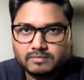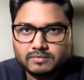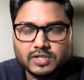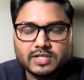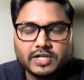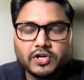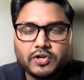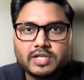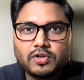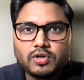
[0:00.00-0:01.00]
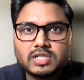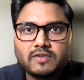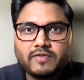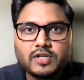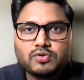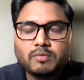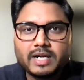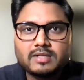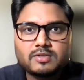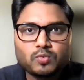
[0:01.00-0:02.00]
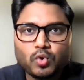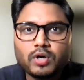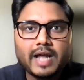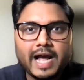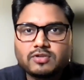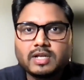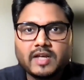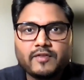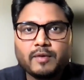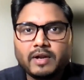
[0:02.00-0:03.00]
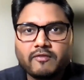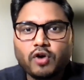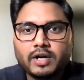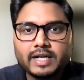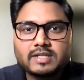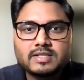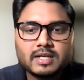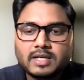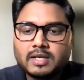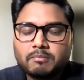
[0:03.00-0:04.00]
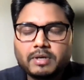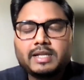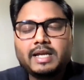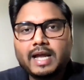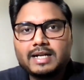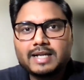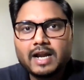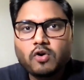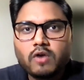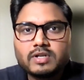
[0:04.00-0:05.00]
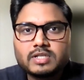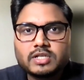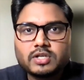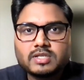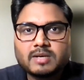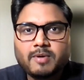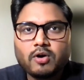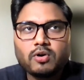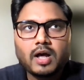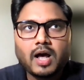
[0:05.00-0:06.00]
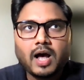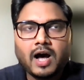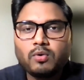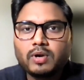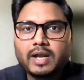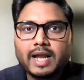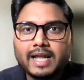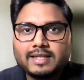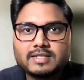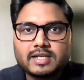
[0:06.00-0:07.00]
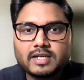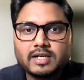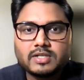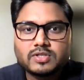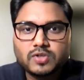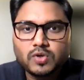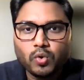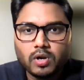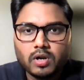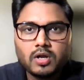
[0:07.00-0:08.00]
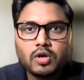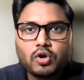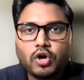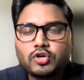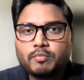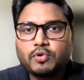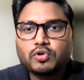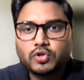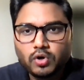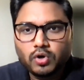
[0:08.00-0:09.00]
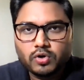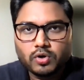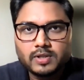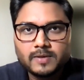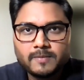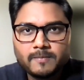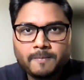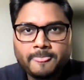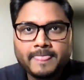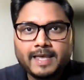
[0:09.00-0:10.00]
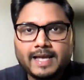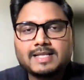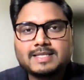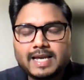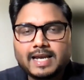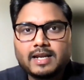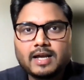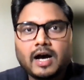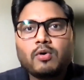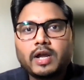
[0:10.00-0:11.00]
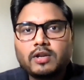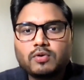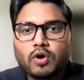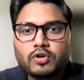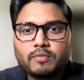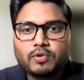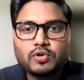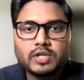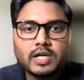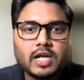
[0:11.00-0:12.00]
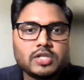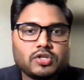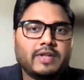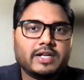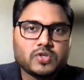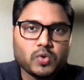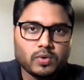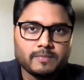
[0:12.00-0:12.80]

just introducing yourself in 2 minutes would actually give them enough context. But the entire conversation is about how can this school contribute to your growth, and then second, how can you contribute to the culture of that school.